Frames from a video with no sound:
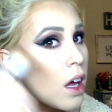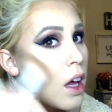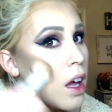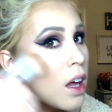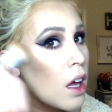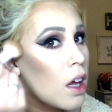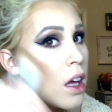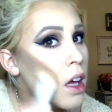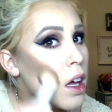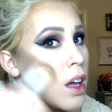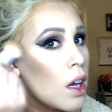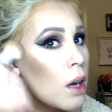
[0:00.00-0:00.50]

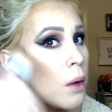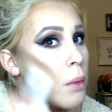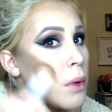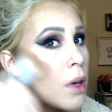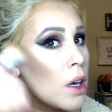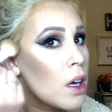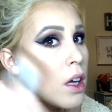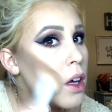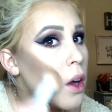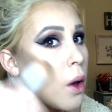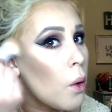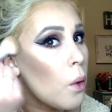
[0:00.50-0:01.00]
and I'm
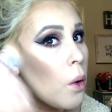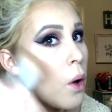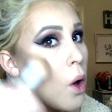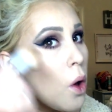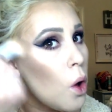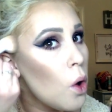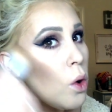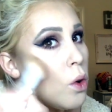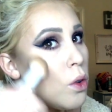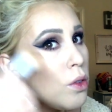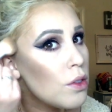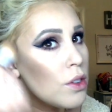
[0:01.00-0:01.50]
going to go
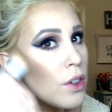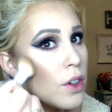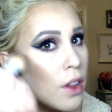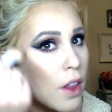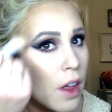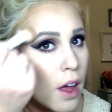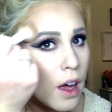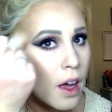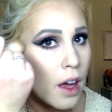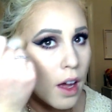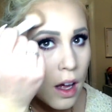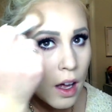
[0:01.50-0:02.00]
over
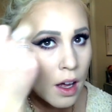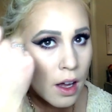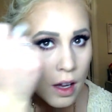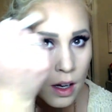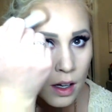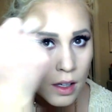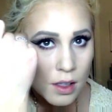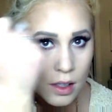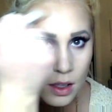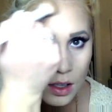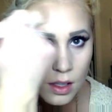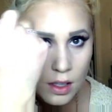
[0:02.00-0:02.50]

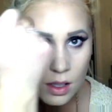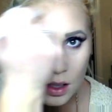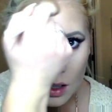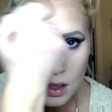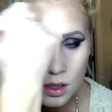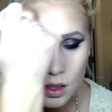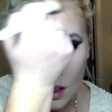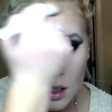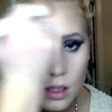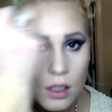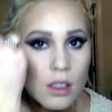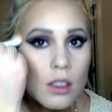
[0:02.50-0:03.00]
that.
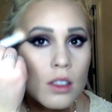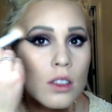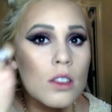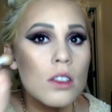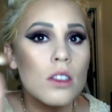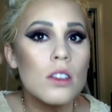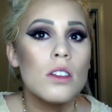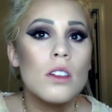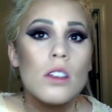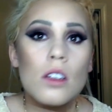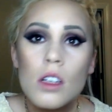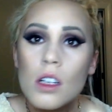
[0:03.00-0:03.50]

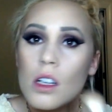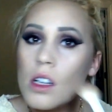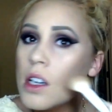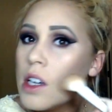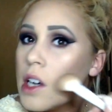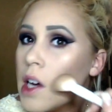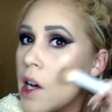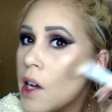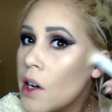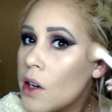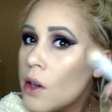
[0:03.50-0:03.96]
I